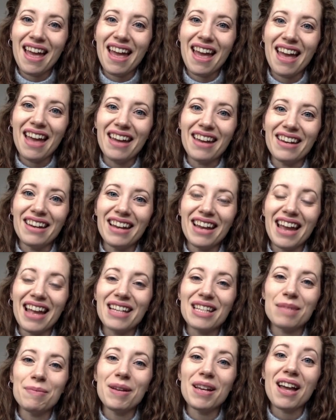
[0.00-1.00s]
And I
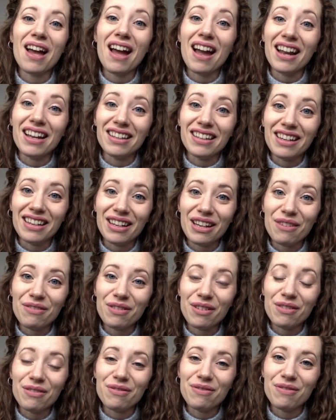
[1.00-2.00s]
can't speak highly enough
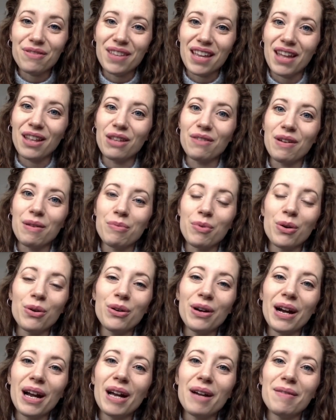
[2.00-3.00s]
of the Elevate
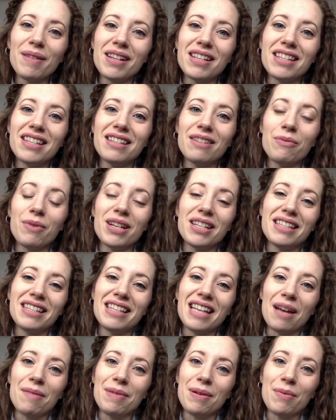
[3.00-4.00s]
program and what
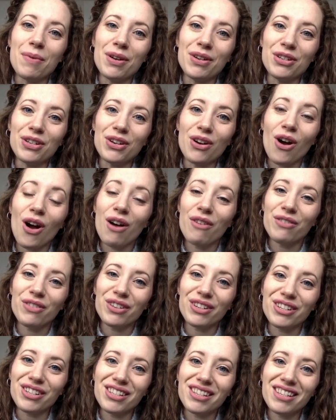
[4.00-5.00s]
Sami Wunder
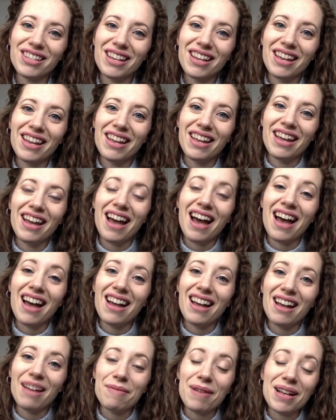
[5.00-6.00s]
offers
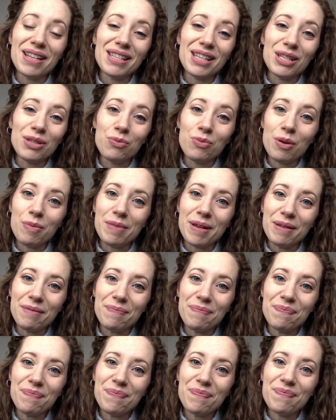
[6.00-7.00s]
um, us as women